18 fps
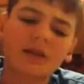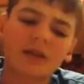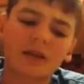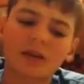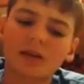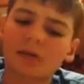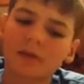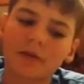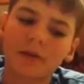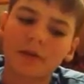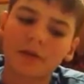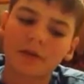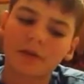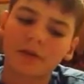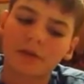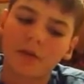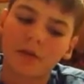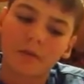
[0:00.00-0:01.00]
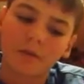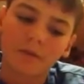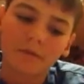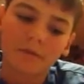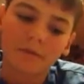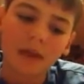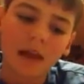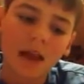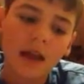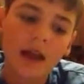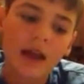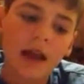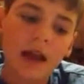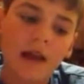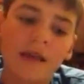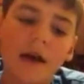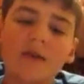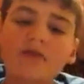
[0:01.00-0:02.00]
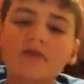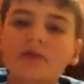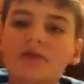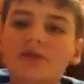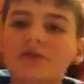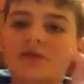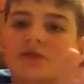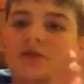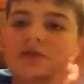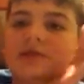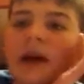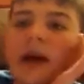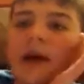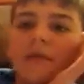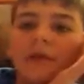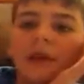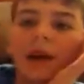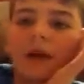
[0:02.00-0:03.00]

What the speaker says: of other people, too. And that was also a time that